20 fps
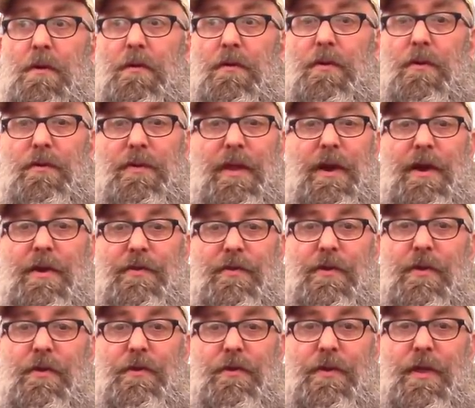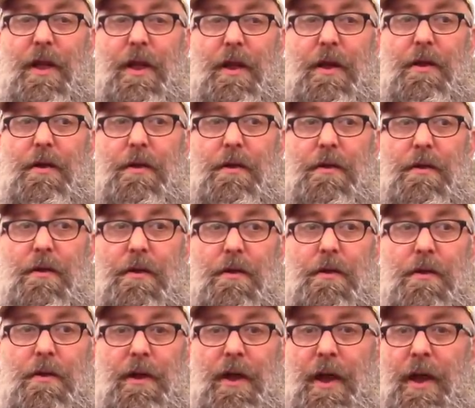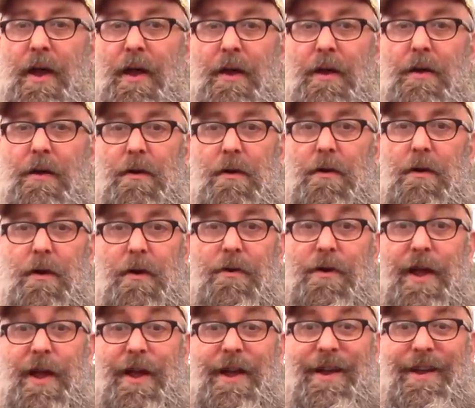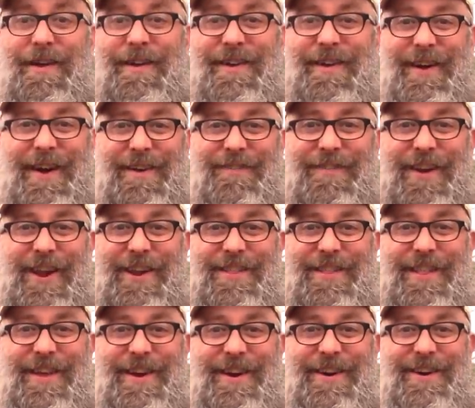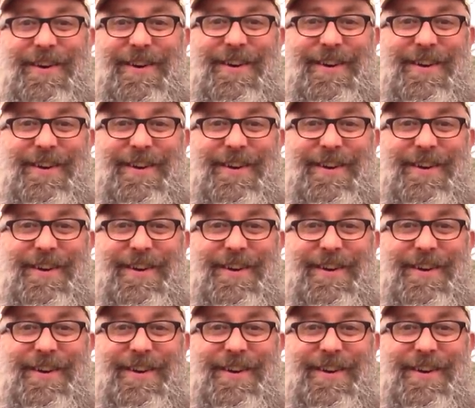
so today's Thursday. Yeah? Okay, I'm getting there.